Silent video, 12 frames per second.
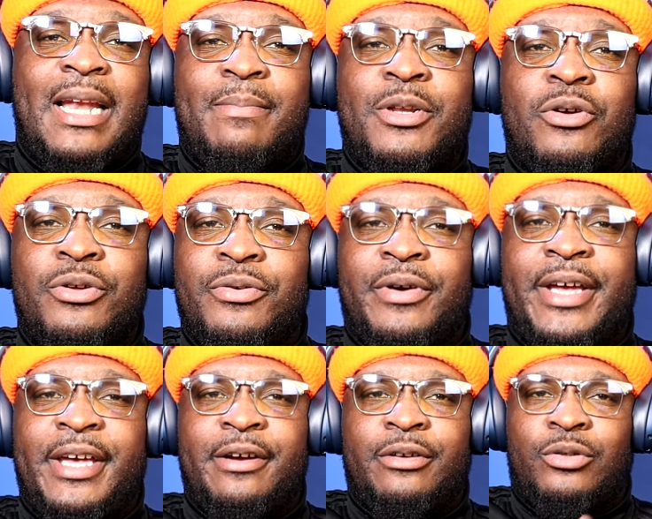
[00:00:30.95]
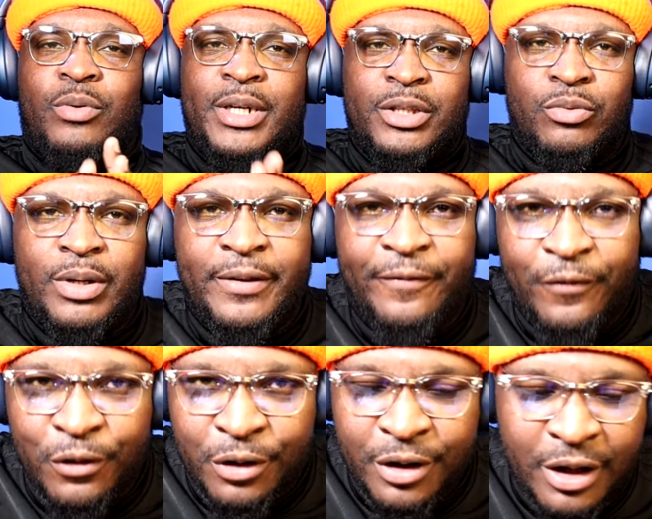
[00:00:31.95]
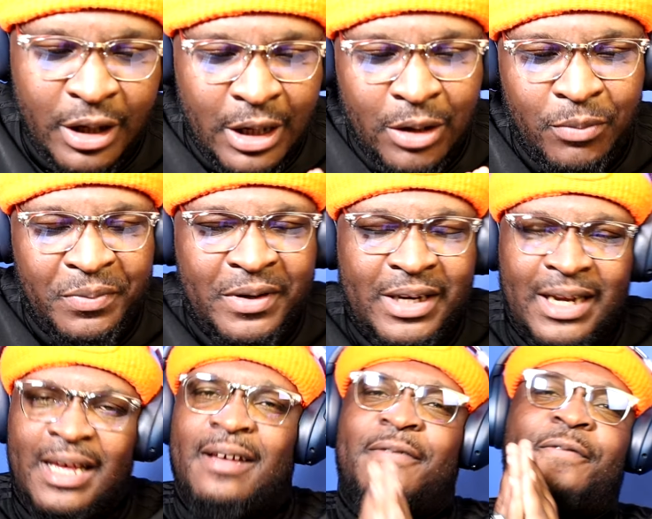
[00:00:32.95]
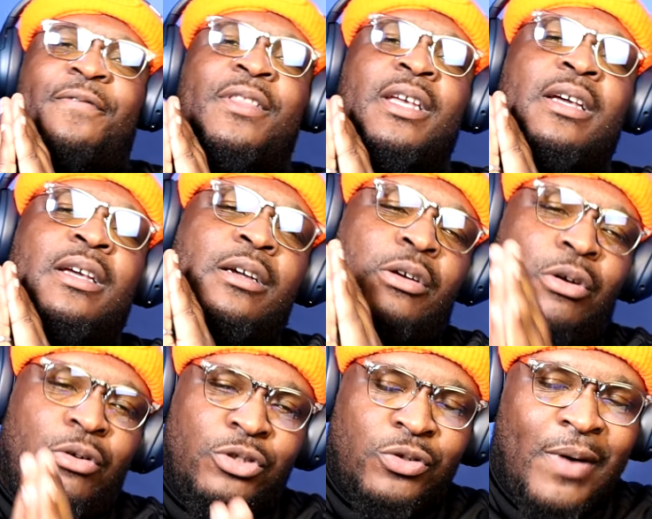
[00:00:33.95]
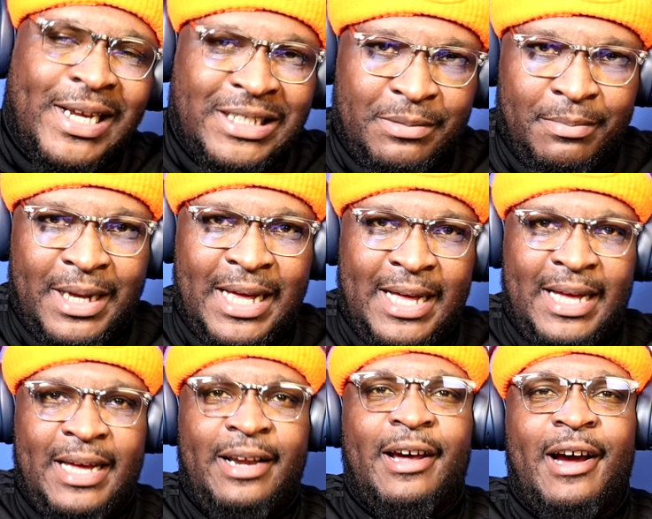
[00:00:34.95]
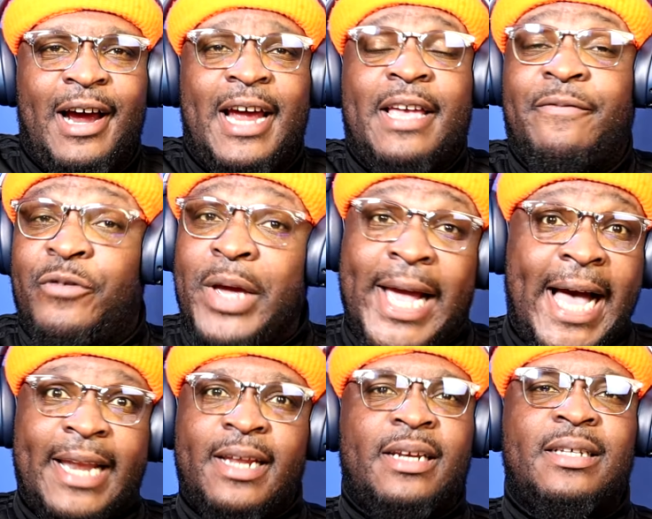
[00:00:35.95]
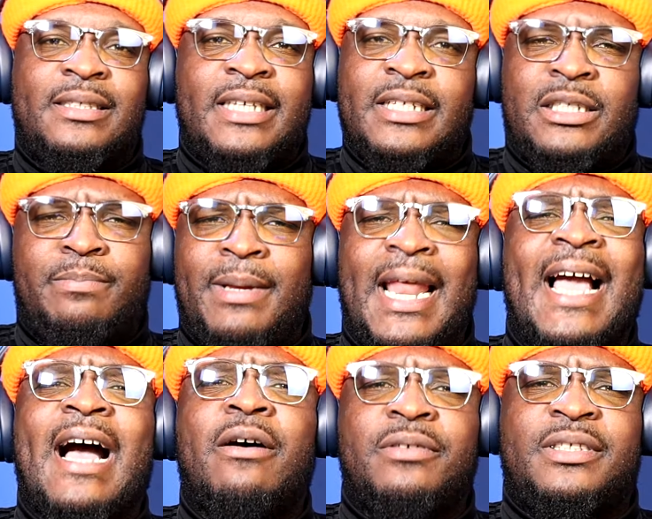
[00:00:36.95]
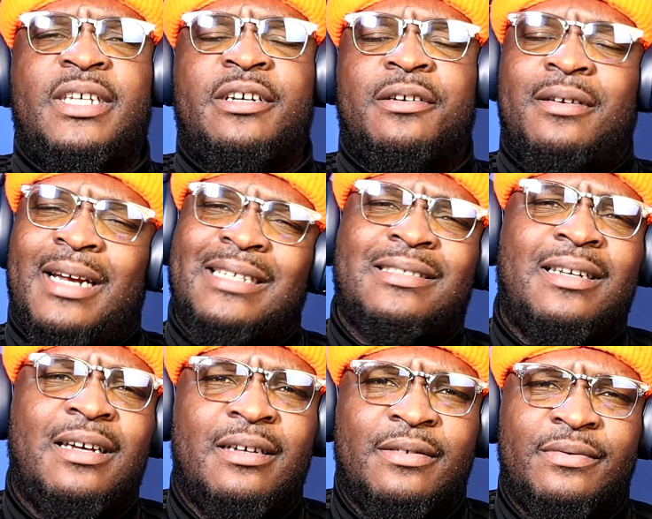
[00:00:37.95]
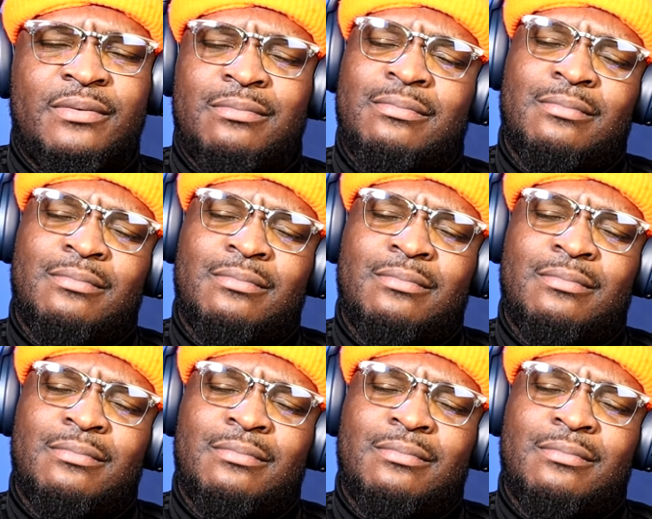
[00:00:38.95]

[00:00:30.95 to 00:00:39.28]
Let me know you are here. 2024, we left ghost watching behind. All right. If you ain't got nothing to say, just be like, I was here. That's love.